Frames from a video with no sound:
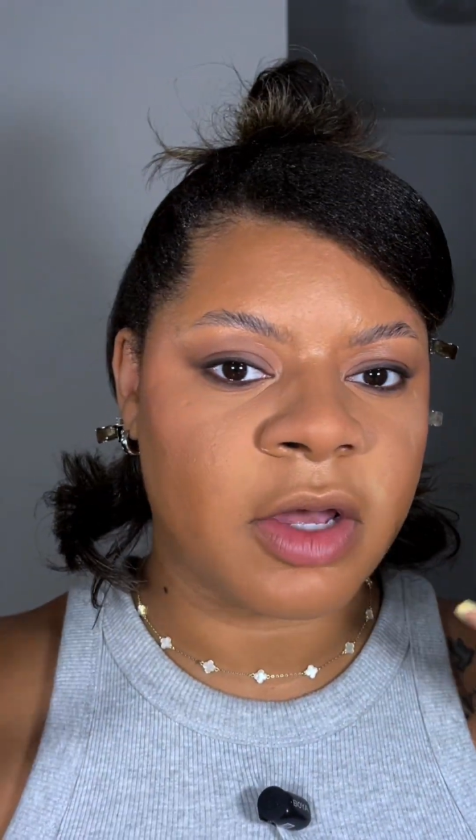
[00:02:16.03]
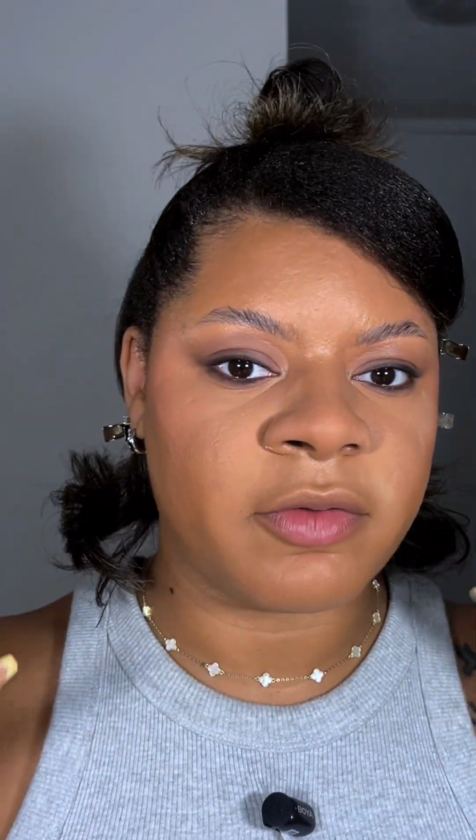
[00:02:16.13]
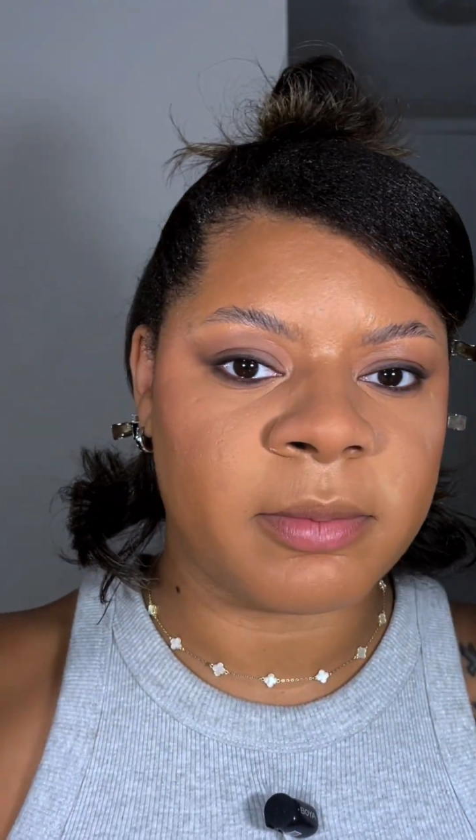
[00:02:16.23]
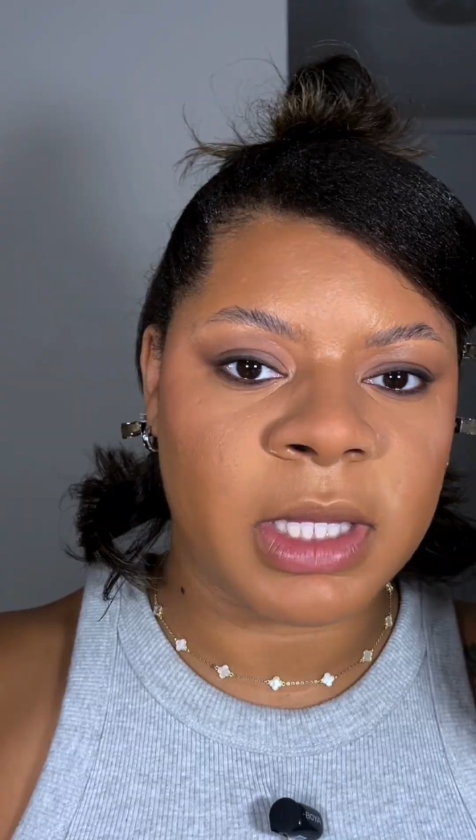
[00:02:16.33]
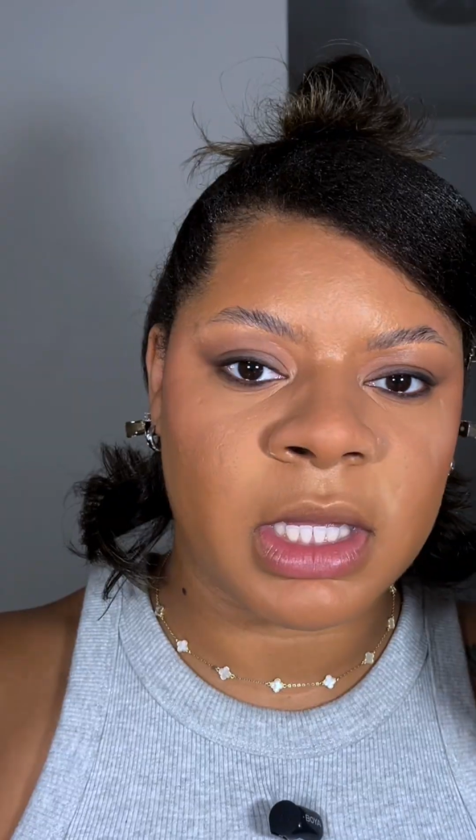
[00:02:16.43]
of
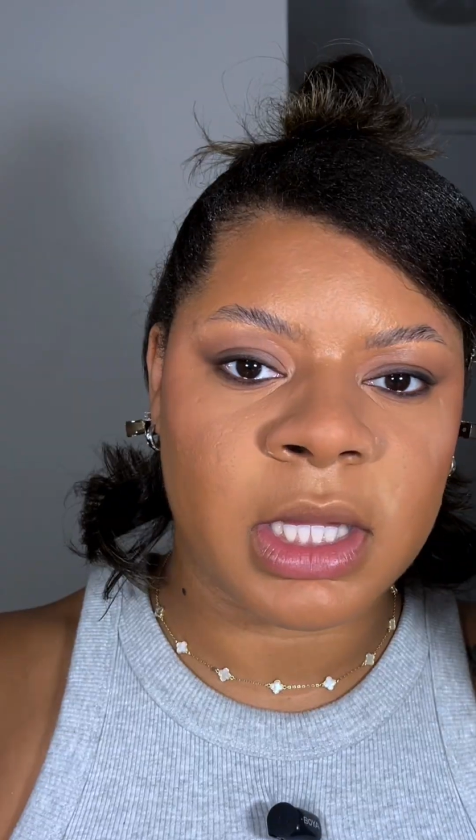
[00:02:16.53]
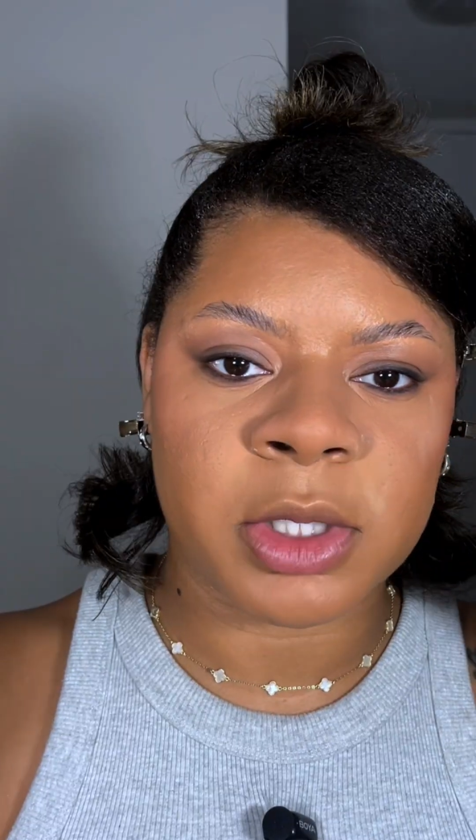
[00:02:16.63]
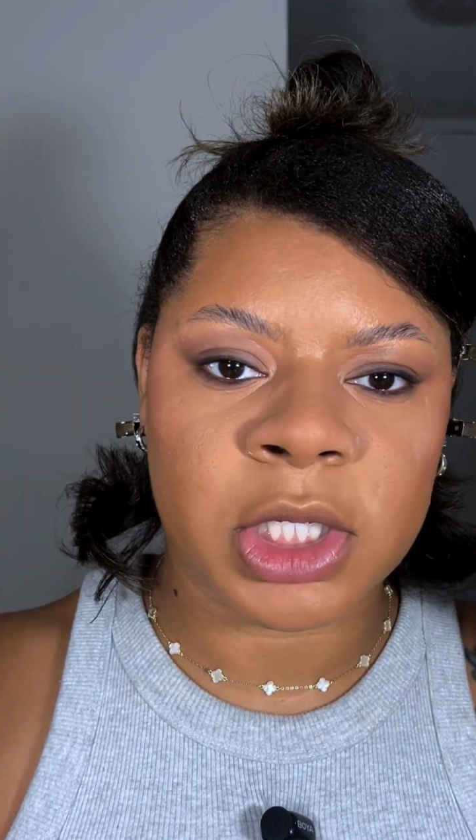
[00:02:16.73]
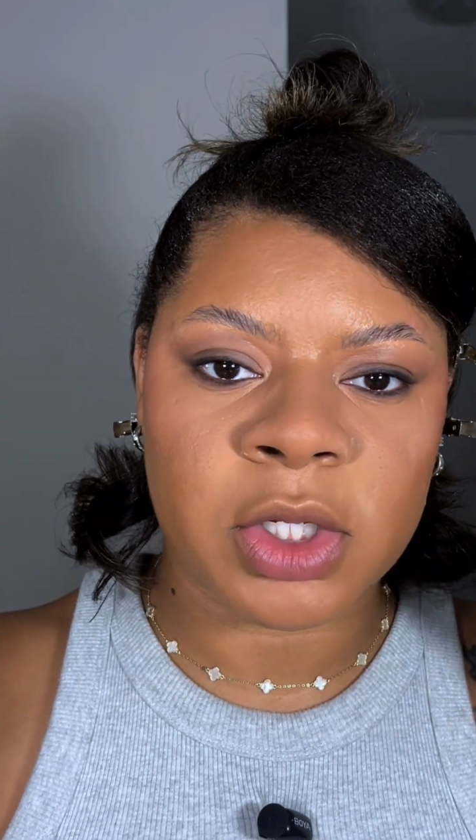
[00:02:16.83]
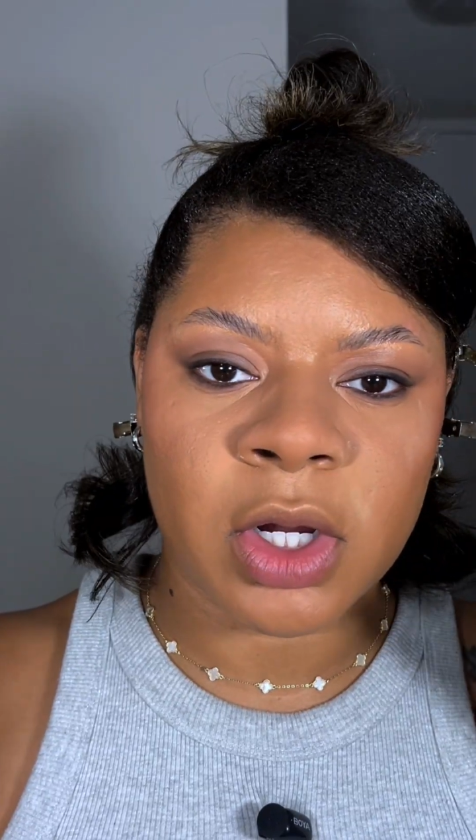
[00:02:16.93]
it being
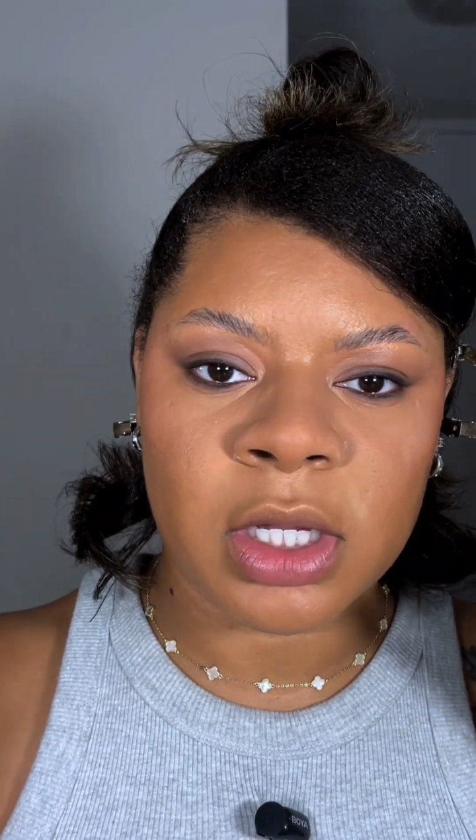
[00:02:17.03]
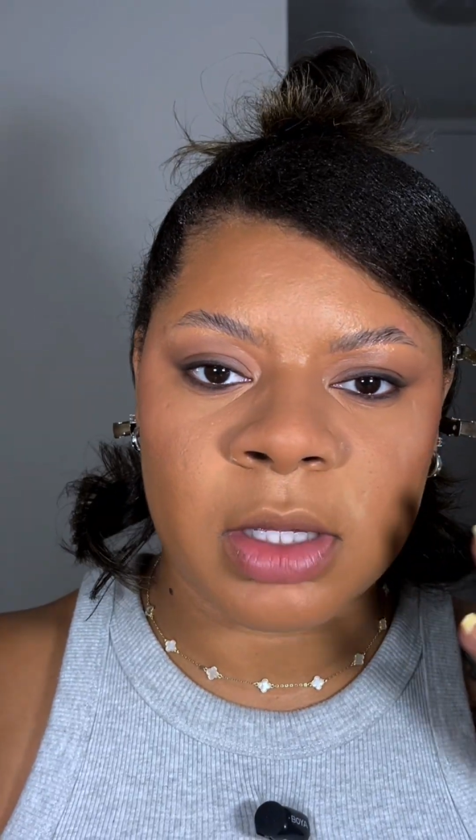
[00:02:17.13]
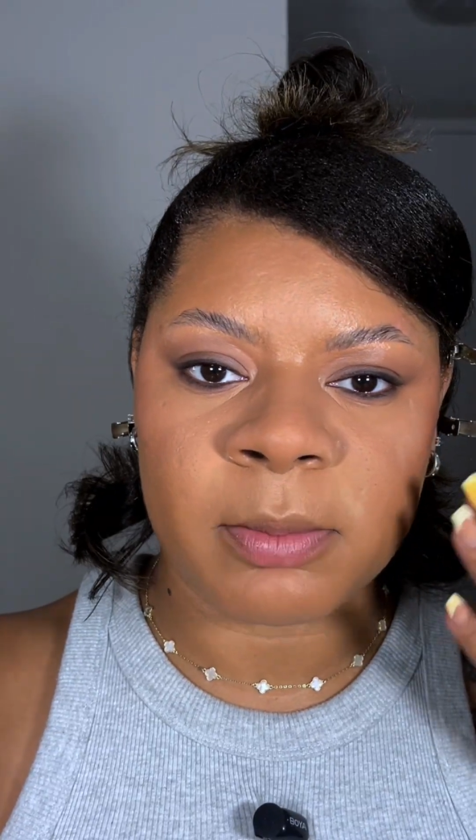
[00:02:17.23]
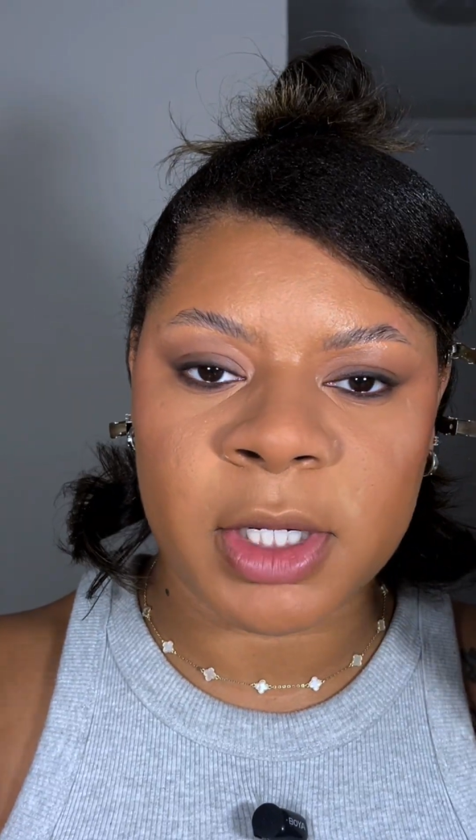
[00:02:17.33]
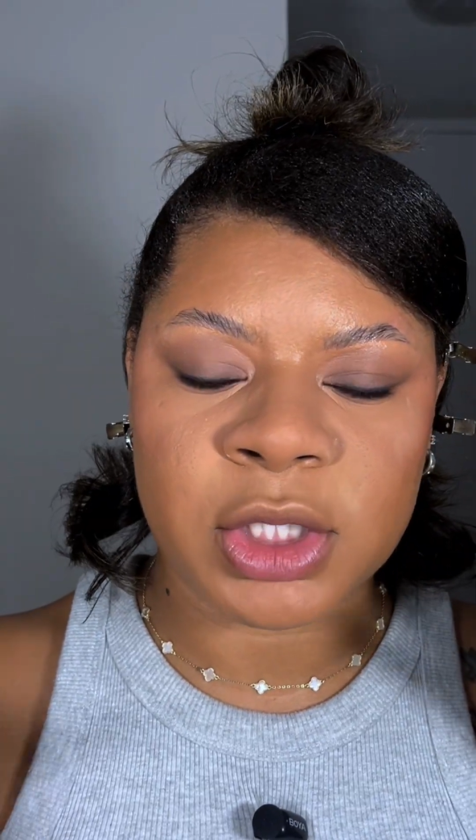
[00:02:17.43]
pretty dark
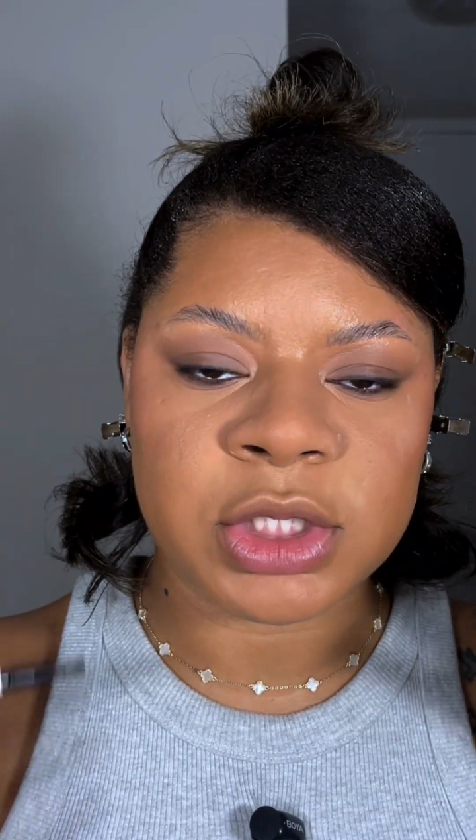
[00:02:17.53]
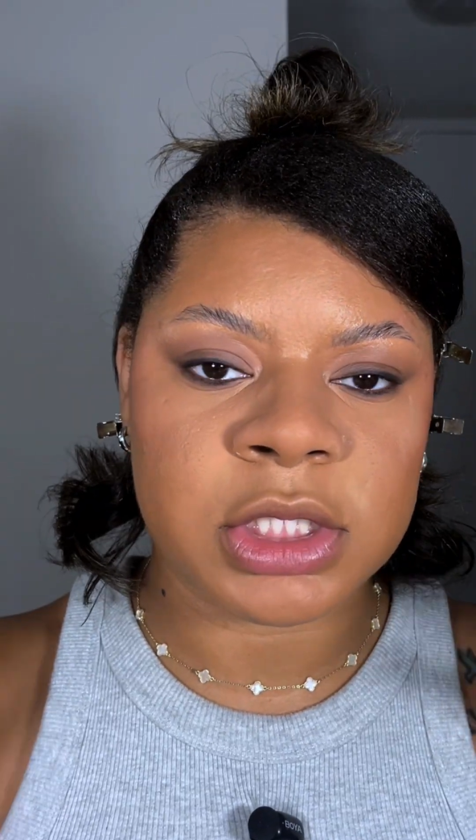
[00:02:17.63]
compared to